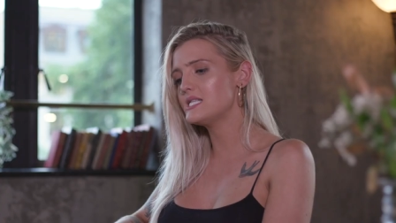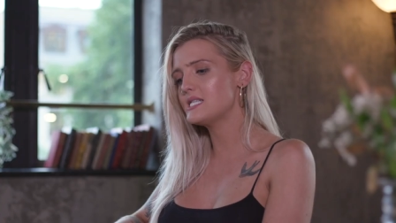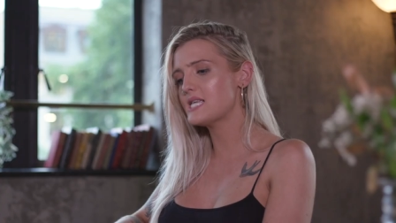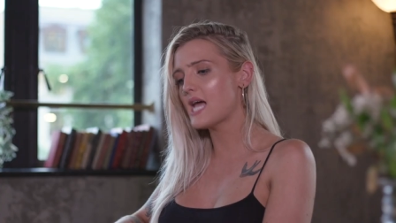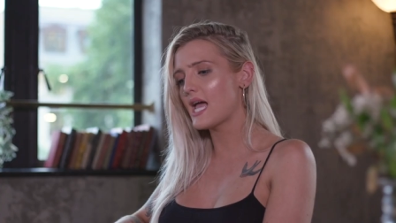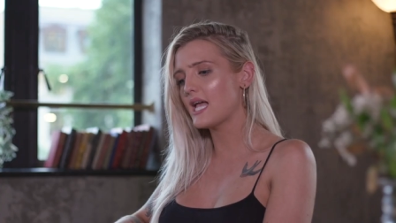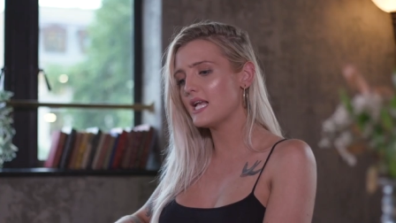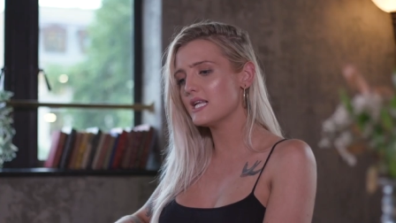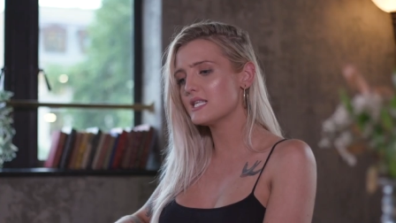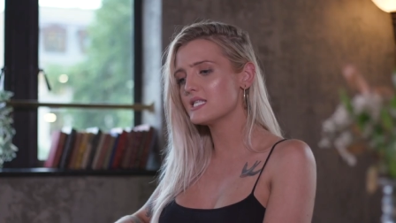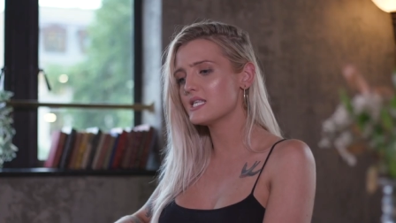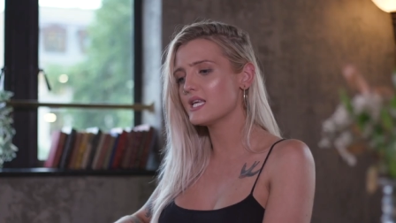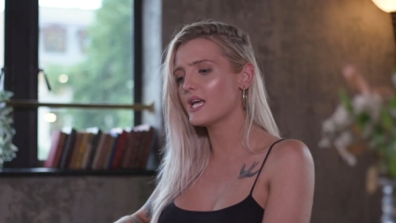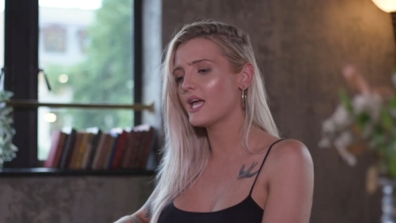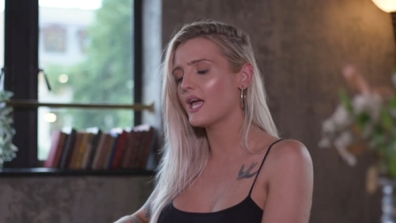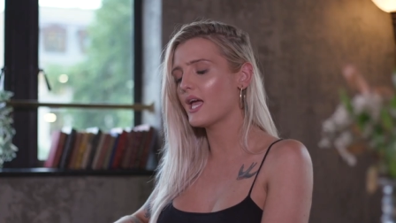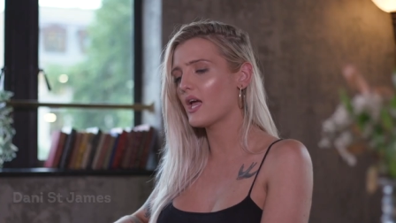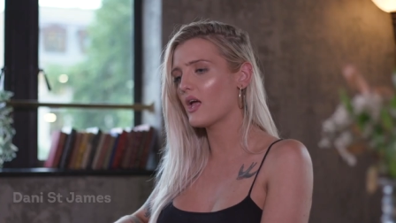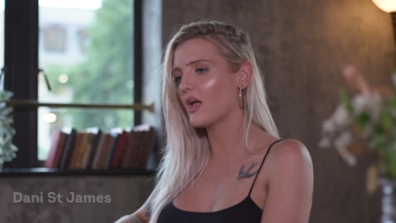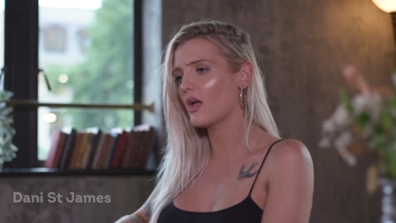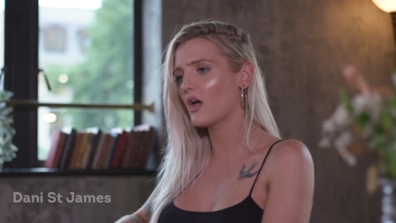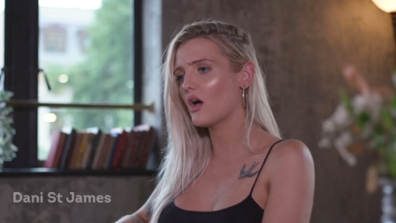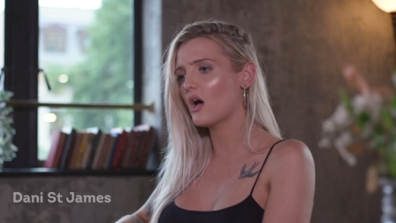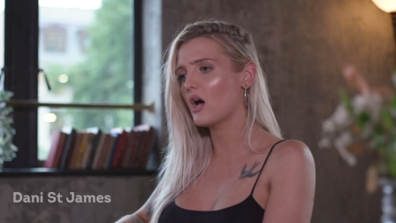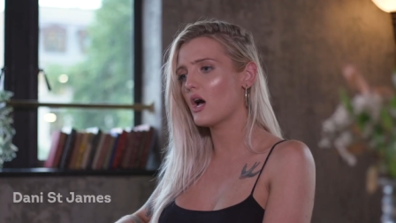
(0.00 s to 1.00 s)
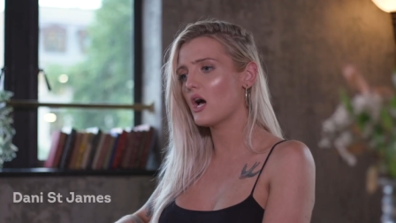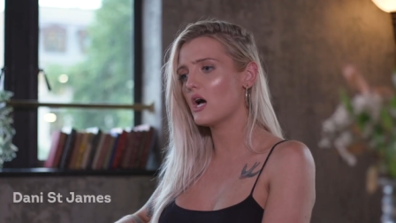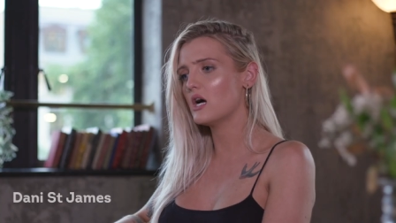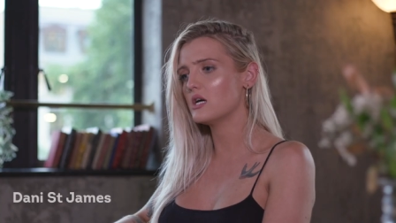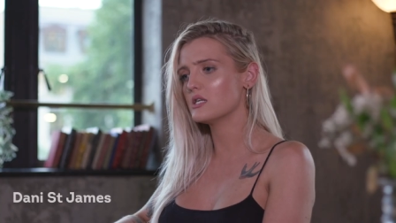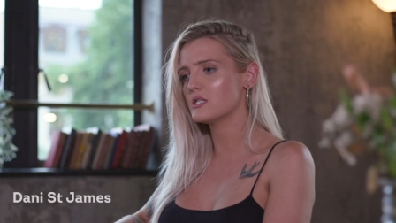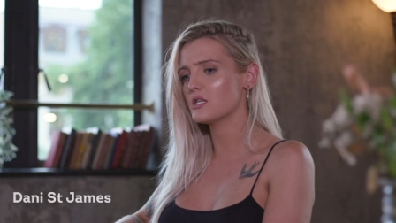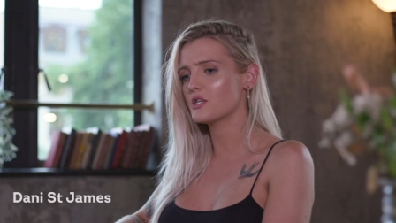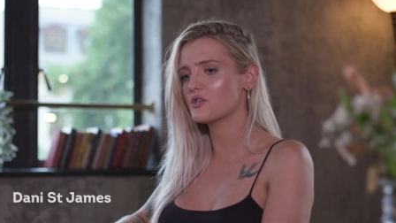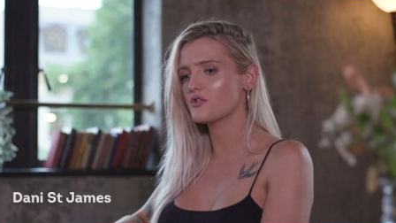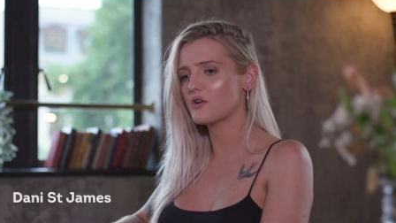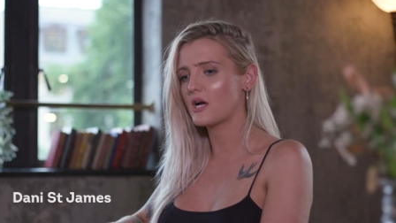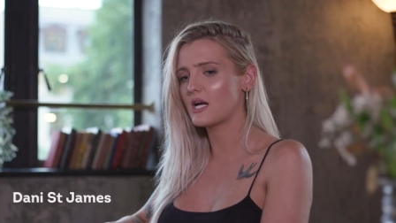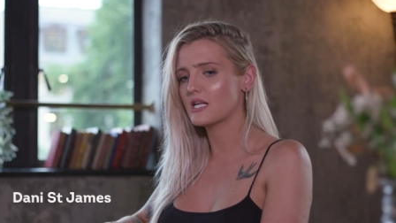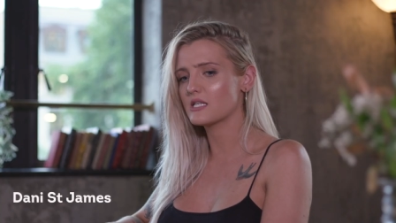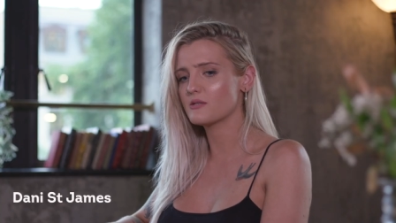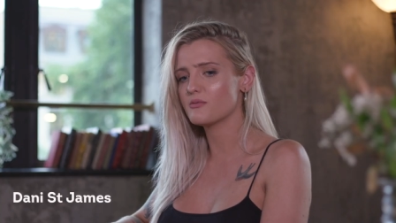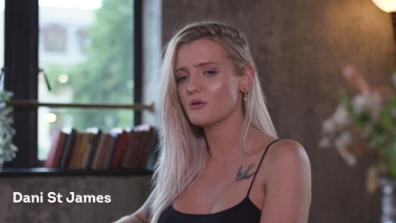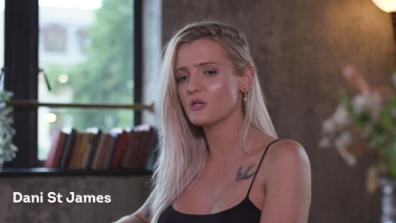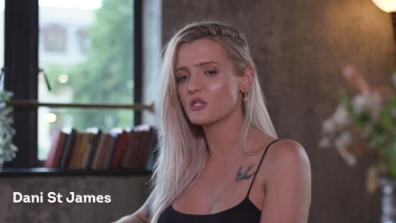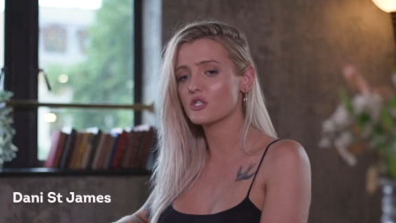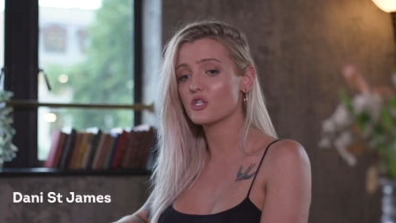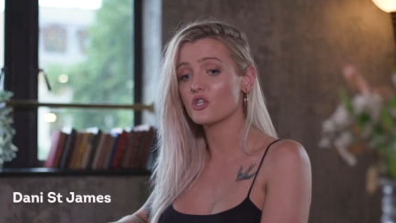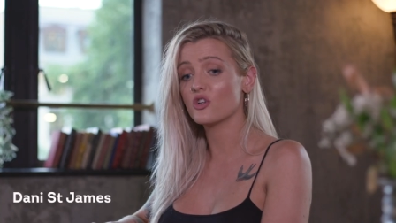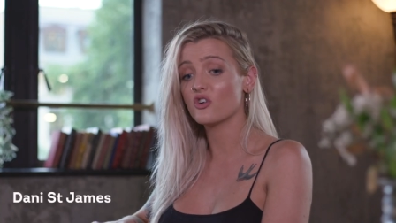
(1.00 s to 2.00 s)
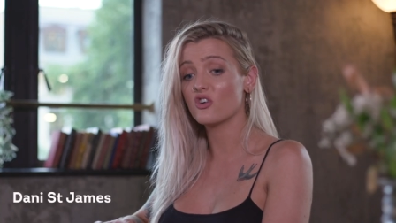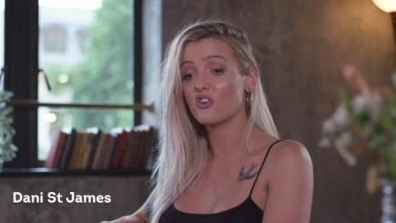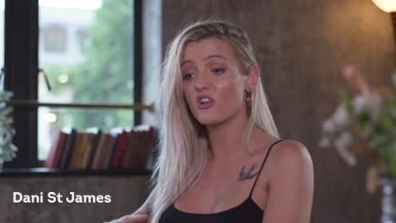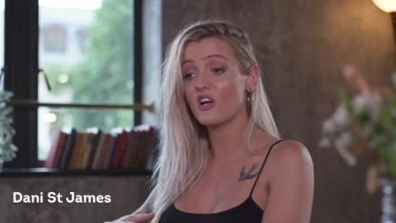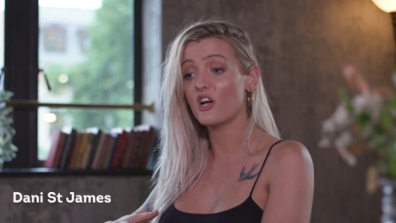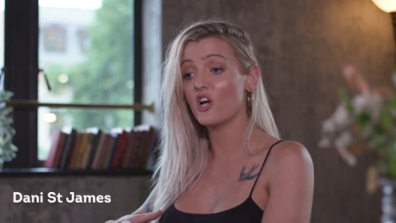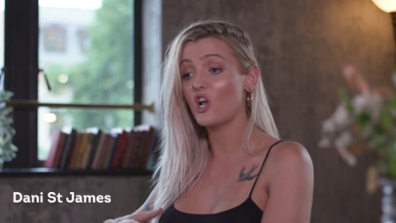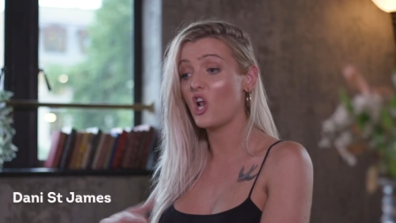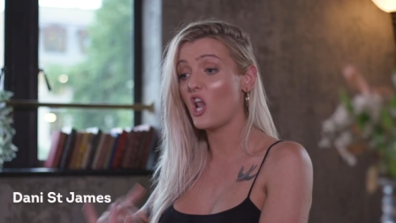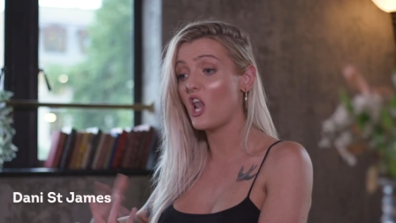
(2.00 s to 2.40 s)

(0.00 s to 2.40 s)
dating as a trans person or,